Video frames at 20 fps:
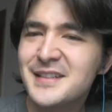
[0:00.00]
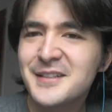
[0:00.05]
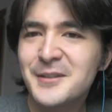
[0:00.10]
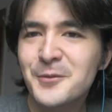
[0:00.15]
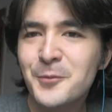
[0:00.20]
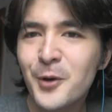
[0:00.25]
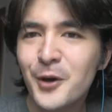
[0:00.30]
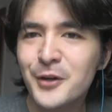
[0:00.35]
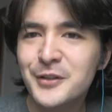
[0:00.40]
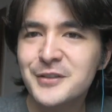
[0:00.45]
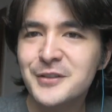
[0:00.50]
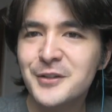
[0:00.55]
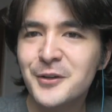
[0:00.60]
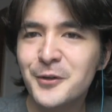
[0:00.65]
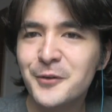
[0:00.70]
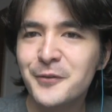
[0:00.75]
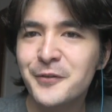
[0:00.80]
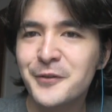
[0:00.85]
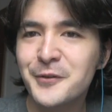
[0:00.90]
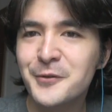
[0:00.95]
you watch
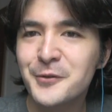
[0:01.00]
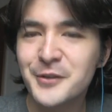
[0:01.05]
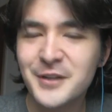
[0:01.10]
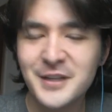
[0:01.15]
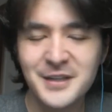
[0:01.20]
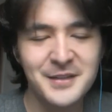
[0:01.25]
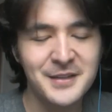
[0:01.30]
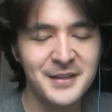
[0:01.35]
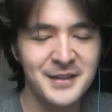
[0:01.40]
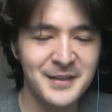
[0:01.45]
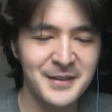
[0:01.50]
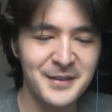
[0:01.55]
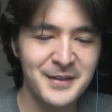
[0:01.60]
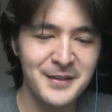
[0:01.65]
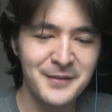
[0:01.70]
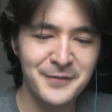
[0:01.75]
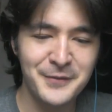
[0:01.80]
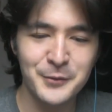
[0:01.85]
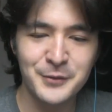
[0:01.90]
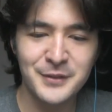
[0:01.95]
Kung Fury?
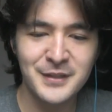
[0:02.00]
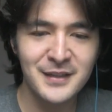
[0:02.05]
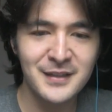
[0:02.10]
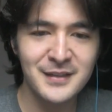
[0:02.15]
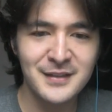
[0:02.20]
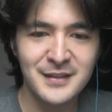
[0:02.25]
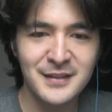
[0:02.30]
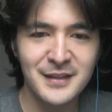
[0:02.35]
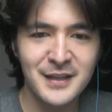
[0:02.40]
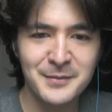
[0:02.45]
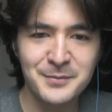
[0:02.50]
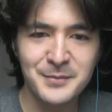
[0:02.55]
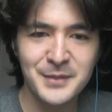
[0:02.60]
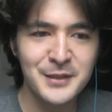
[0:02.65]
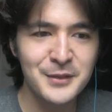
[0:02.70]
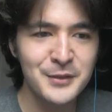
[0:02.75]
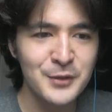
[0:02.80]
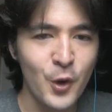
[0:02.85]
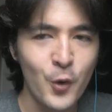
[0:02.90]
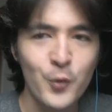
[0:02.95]
If you did, let me
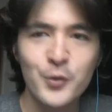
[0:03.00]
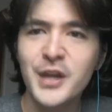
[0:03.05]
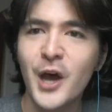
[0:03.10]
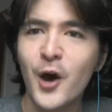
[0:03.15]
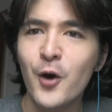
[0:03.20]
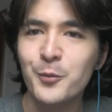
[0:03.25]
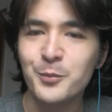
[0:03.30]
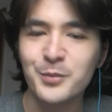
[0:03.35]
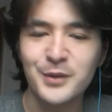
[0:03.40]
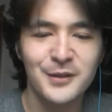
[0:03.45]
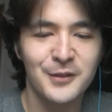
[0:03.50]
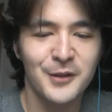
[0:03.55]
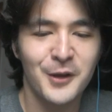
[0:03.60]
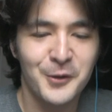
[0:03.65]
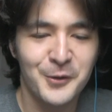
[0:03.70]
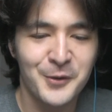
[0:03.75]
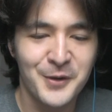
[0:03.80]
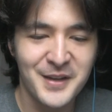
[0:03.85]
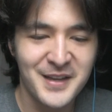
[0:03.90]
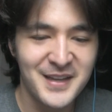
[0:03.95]
know down
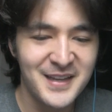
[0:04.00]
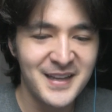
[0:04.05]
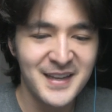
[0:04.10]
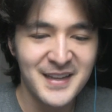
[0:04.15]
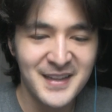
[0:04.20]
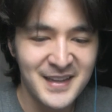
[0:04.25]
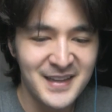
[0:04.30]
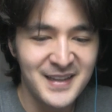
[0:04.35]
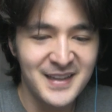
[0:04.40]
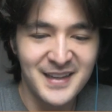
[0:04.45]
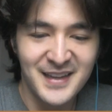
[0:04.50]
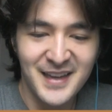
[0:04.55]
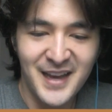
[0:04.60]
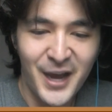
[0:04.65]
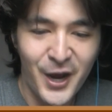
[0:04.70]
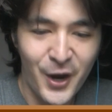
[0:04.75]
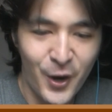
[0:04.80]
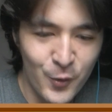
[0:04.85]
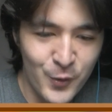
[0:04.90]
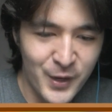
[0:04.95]
below.
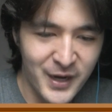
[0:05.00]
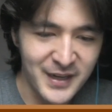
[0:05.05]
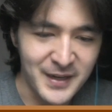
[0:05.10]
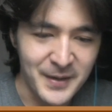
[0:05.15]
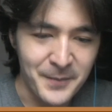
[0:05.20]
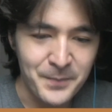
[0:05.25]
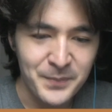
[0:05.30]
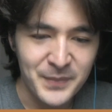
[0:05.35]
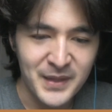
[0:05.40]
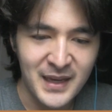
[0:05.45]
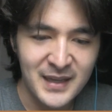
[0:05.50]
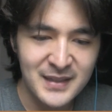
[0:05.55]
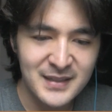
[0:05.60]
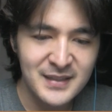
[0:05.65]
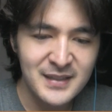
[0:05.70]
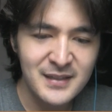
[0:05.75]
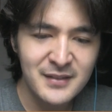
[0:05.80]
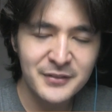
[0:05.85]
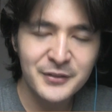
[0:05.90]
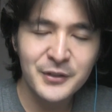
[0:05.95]
Okay, and
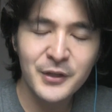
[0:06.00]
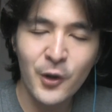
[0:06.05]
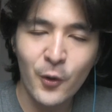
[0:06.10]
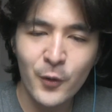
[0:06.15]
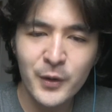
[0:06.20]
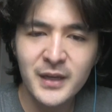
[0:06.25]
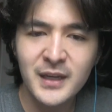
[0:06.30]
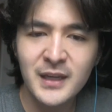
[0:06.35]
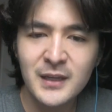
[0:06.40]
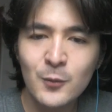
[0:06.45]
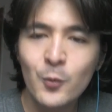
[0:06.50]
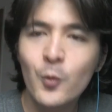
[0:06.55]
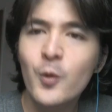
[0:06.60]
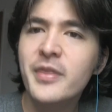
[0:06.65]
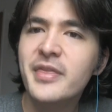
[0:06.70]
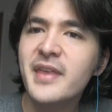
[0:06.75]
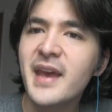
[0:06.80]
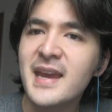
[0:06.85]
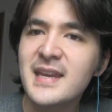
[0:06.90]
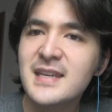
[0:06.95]
he's going in
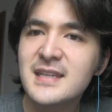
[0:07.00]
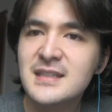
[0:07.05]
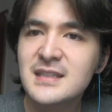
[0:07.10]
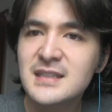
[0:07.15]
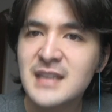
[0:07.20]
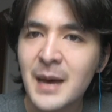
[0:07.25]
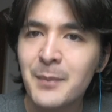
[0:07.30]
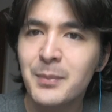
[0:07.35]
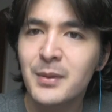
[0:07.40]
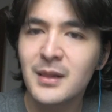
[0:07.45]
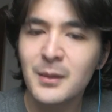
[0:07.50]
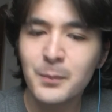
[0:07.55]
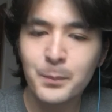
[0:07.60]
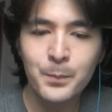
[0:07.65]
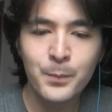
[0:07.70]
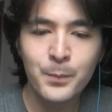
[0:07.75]
with a double